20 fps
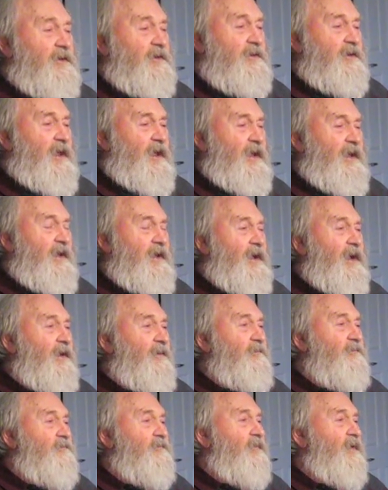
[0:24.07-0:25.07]
today
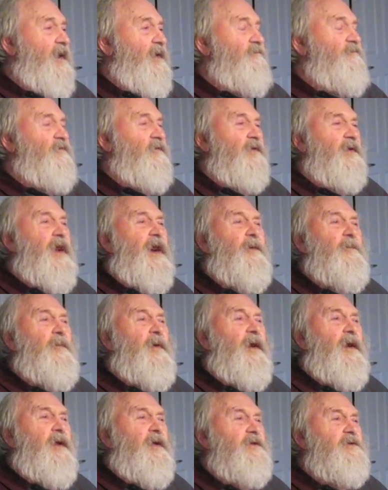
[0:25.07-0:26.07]
I'm, I forgot
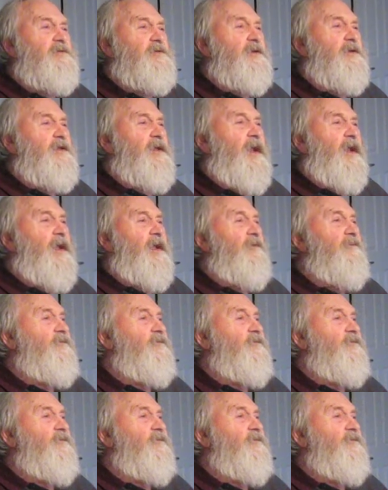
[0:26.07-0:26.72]
my age today.